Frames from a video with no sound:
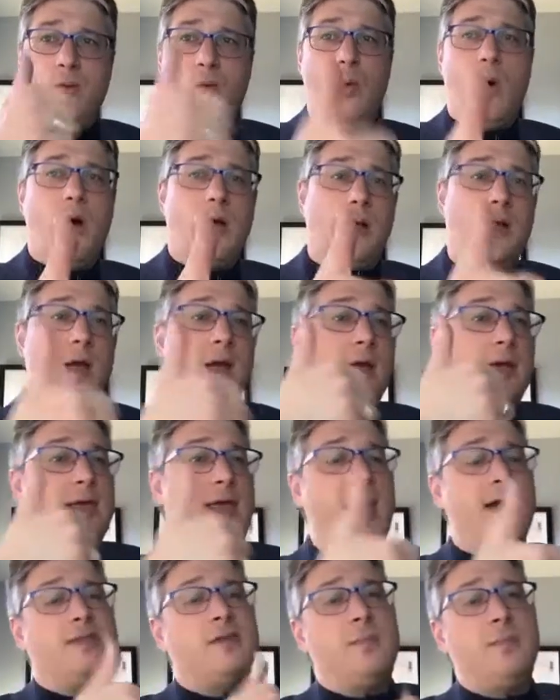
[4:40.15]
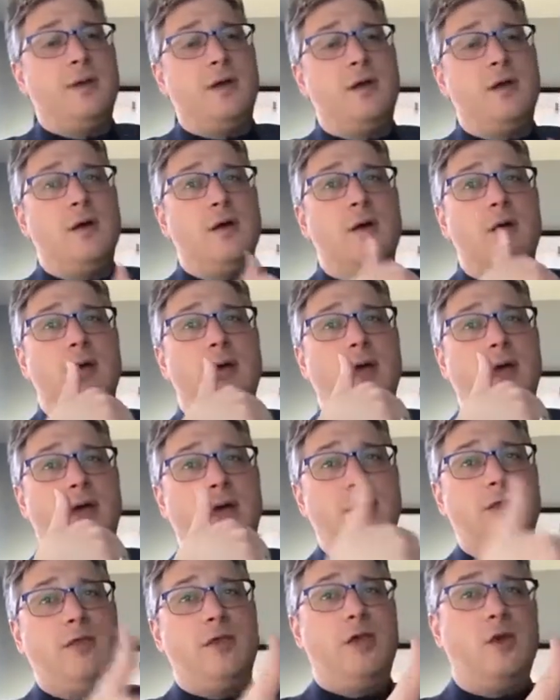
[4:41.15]
One, you have to have been
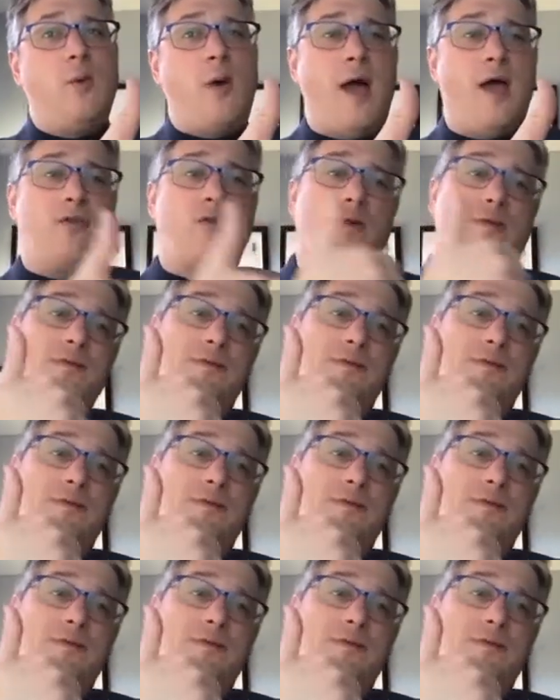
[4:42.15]
in the U.S.